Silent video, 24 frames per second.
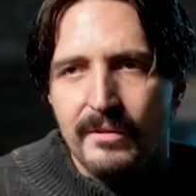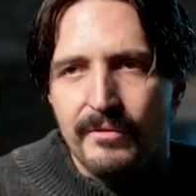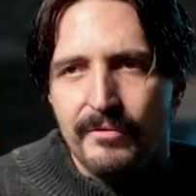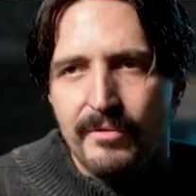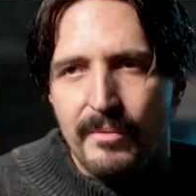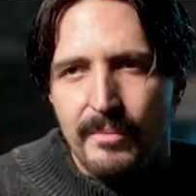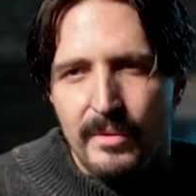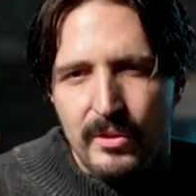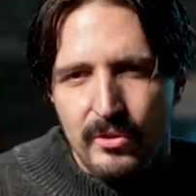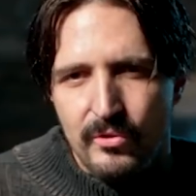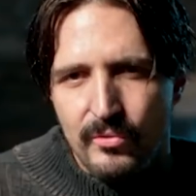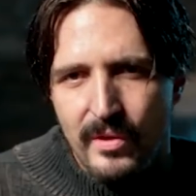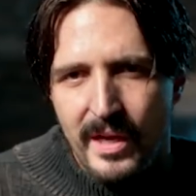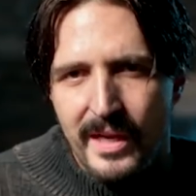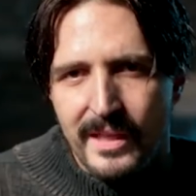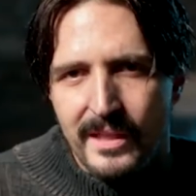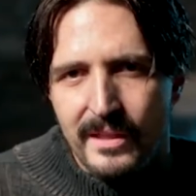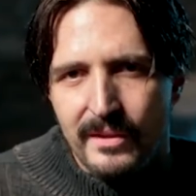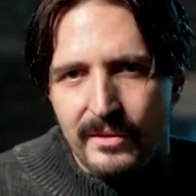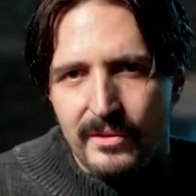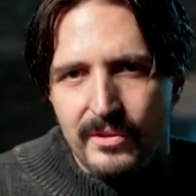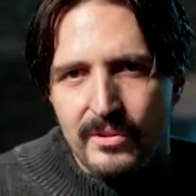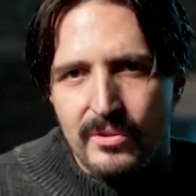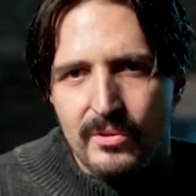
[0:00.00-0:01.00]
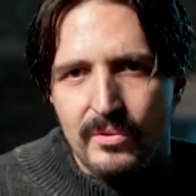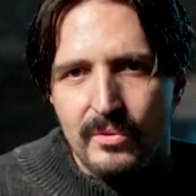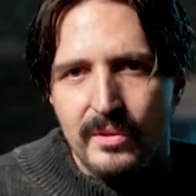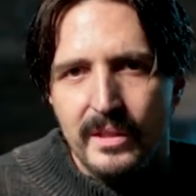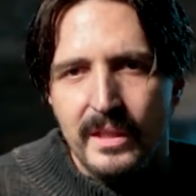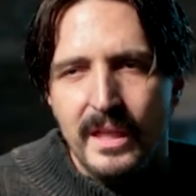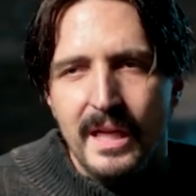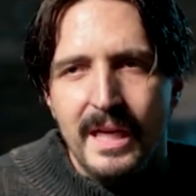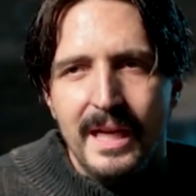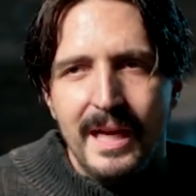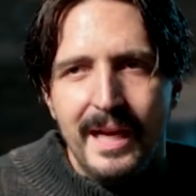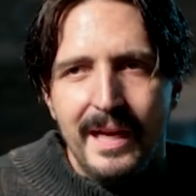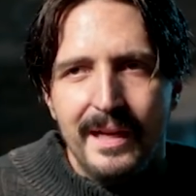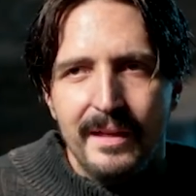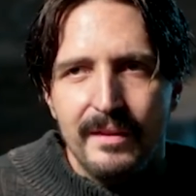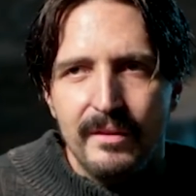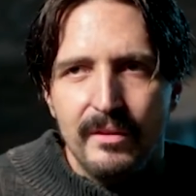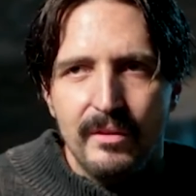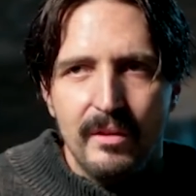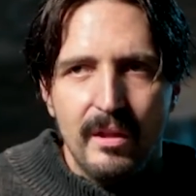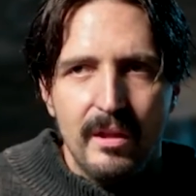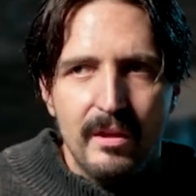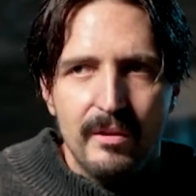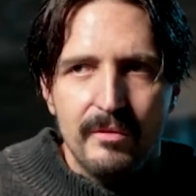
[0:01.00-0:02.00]
from the Dracula story. I
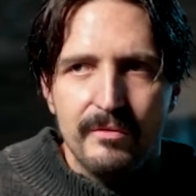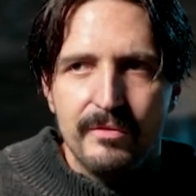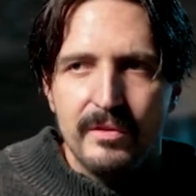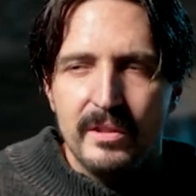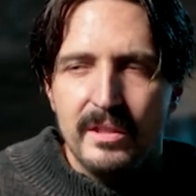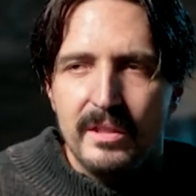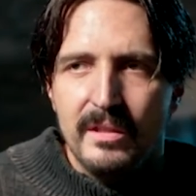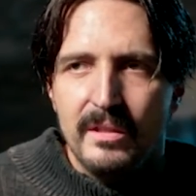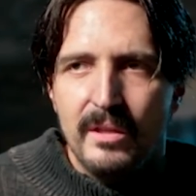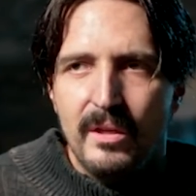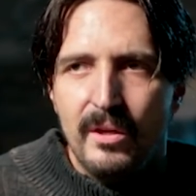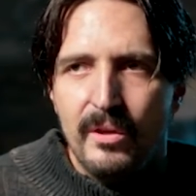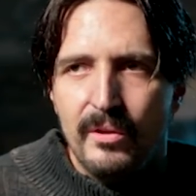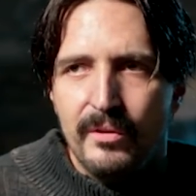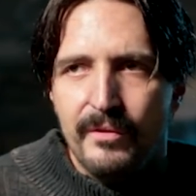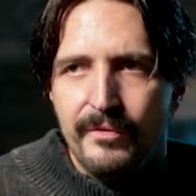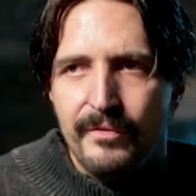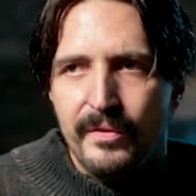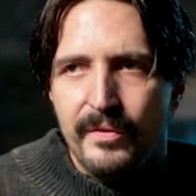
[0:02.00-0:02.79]
love all the